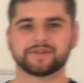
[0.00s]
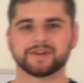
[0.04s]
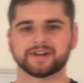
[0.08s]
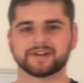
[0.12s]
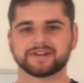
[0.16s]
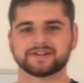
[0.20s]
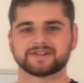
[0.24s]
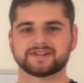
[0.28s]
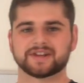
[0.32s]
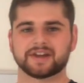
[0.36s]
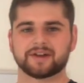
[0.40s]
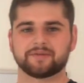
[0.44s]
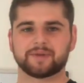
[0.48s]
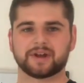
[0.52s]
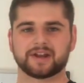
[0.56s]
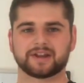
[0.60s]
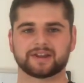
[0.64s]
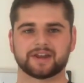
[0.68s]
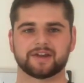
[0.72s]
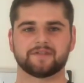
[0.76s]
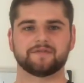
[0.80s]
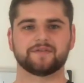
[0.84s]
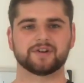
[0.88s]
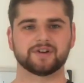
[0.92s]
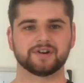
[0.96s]
things that make
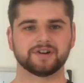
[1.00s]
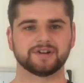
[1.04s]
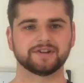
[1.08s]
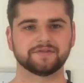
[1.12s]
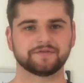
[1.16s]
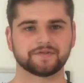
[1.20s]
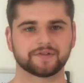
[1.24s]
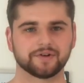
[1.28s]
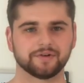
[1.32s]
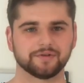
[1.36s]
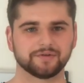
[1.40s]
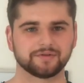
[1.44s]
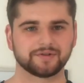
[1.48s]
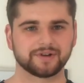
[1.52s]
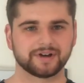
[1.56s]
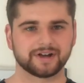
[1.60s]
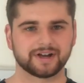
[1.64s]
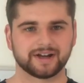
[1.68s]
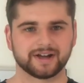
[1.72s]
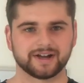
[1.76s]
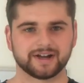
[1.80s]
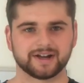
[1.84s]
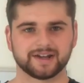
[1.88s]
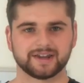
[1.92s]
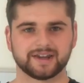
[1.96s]
that very difficult.
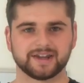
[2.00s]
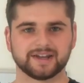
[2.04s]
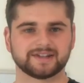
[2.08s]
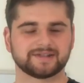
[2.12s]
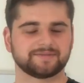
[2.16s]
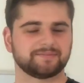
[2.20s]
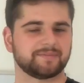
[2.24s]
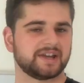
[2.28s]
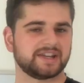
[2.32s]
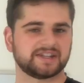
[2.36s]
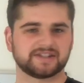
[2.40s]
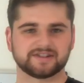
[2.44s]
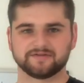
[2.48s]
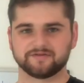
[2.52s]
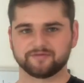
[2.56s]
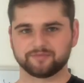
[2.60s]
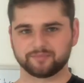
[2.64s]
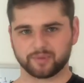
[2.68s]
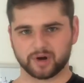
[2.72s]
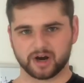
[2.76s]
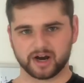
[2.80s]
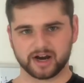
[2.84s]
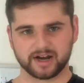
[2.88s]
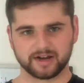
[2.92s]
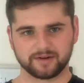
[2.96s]
That's massive
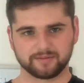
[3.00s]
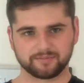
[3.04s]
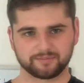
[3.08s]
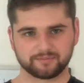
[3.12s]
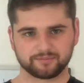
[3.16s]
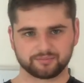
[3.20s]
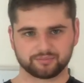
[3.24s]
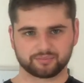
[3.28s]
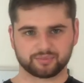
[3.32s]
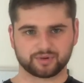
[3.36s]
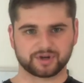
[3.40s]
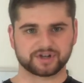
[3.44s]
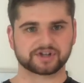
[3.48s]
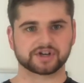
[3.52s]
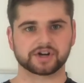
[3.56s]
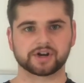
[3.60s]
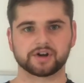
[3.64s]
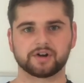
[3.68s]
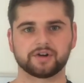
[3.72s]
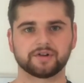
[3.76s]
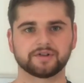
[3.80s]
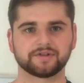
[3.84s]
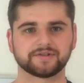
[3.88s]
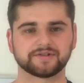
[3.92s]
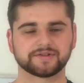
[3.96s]
buying pressure
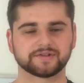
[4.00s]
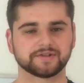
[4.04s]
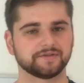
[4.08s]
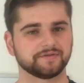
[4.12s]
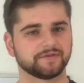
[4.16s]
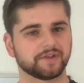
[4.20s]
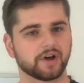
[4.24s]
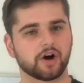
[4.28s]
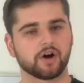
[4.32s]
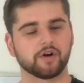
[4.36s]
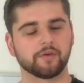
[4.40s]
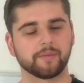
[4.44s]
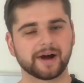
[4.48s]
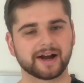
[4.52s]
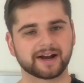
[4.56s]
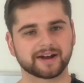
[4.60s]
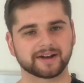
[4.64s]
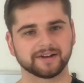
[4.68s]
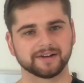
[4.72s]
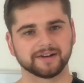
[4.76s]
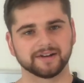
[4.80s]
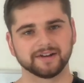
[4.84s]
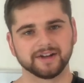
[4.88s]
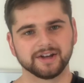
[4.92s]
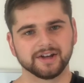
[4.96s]
on sort of the whole
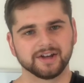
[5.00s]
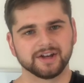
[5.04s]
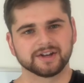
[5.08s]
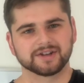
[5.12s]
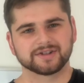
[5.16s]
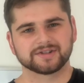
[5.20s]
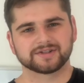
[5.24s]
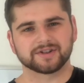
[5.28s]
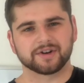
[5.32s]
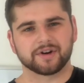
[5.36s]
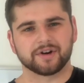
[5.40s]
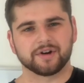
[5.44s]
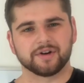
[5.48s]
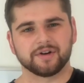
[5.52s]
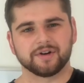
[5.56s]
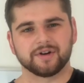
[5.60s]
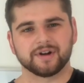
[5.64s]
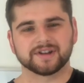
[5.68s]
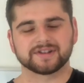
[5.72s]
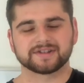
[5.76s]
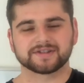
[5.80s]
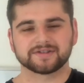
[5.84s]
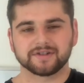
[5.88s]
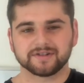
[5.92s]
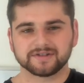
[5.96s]
market. So
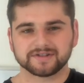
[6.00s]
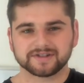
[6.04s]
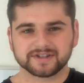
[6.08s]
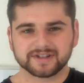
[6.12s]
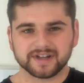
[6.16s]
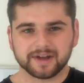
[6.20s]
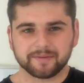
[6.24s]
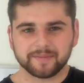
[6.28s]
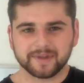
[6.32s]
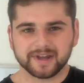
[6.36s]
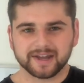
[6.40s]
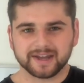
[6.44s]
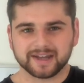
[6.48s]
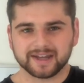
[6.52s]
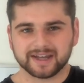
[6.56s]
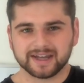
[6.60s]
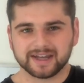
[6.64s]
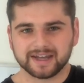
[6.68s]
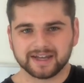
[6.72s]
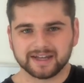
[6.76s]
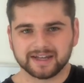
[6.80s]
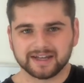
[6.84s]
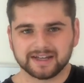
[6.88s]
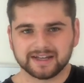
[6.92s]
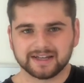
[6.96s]
it's not something
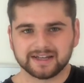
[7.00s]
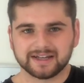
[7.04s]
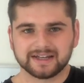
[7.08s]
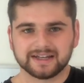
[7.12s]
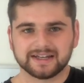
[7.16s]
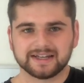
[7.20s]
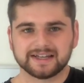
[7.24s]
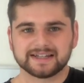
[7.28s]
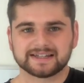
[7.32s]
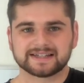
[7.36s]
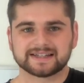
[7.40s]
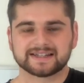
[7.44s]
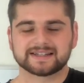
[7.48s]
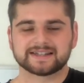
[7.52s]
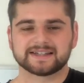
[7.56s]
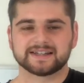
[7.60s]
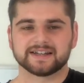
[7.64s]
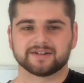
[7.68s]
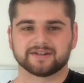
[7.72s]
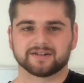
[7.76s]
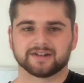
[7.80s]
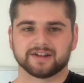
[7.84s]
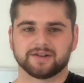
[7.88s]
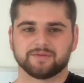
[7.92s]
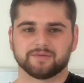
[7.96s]
he
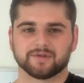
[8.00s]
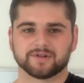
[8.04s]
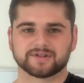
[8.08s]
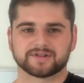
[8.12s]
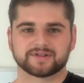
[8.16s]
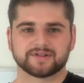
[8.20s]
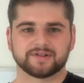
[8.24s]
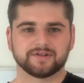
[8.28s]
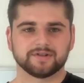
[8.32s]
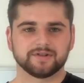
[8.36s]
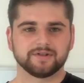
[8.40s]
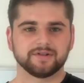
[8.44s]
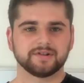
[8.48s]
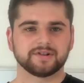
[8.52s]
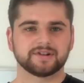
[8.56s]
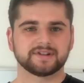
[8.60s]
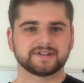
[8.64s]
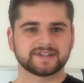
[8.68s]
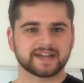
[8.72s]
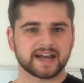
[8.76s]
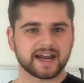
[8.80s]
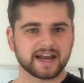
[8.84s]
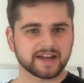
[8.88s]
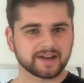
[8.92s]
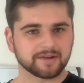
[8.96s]
necessarily wants to do. It'd
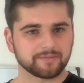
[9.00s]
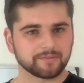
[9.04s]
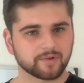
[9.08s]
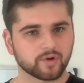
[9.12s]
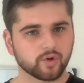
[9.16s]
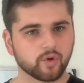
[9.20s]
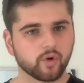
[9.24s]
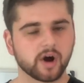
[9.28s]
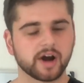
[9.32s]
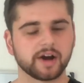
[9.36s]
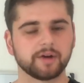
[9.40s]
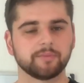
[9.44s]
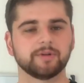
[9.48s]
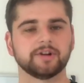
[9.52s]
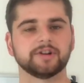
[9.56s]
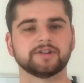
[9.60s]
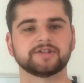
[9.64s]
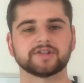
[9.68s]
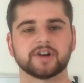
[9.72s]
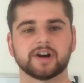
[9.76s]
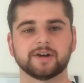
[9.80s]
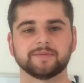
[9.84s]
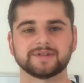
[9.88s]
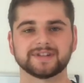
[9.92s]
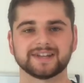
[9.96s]
take him quite a bit of
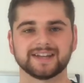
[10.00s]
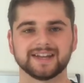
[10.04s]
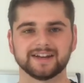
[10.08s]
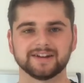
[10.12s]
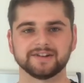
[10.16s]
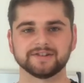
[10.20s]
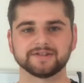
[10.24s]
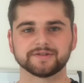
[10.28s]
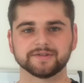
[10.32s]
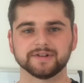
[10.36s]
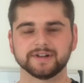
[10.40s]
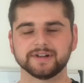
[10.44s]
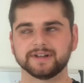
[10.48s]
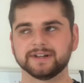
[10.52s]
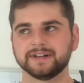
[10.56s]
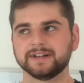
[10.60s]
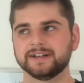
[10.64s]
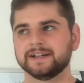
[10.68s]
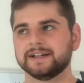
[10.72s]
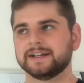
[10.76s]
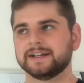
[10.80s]
time to get into it.